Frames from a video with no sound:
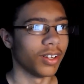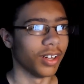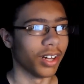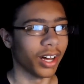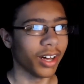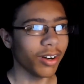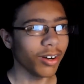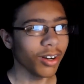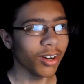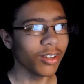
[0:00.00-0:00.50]

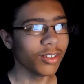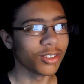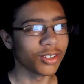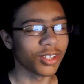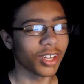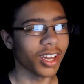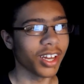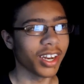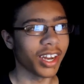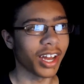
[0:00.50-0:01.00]
I don't
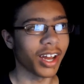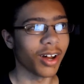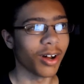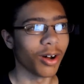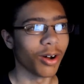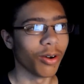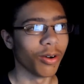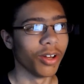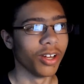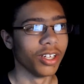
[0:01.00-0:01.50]
understand
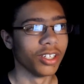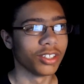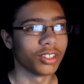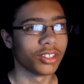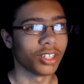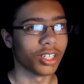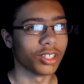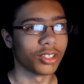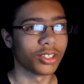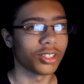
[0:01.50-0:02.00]
how
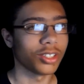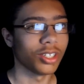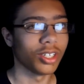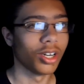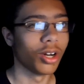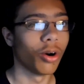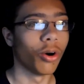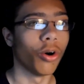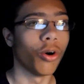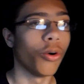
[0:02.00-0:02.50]
such, you
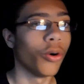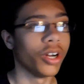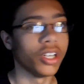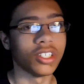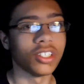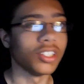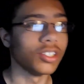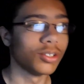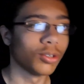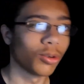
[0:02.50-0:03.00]
know,
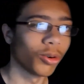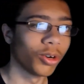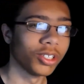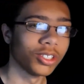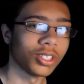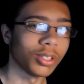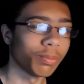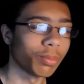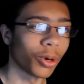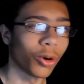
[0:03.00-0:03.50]

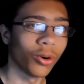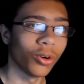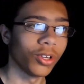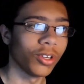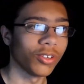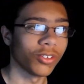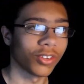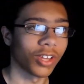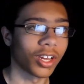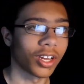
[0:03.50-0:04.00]
hoity-toity
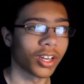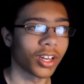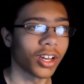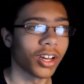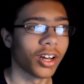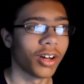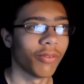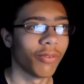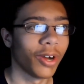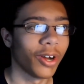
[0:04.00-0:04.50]
ponies like
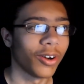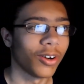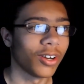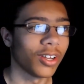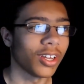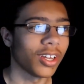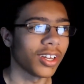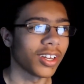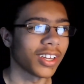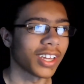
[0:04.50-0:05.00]
uh,
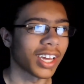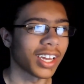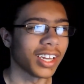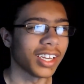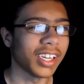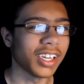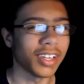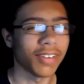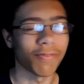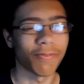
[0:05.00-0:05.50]
Rarity can
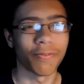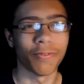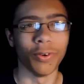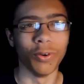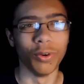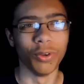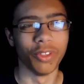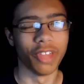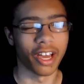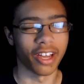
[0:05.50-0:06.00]
eat
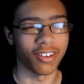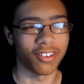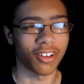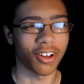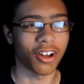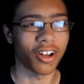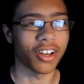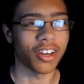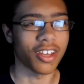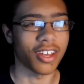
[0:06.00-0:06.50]
food that
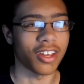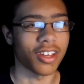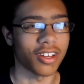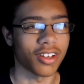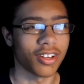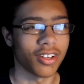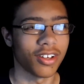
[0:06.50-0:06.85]
tiny.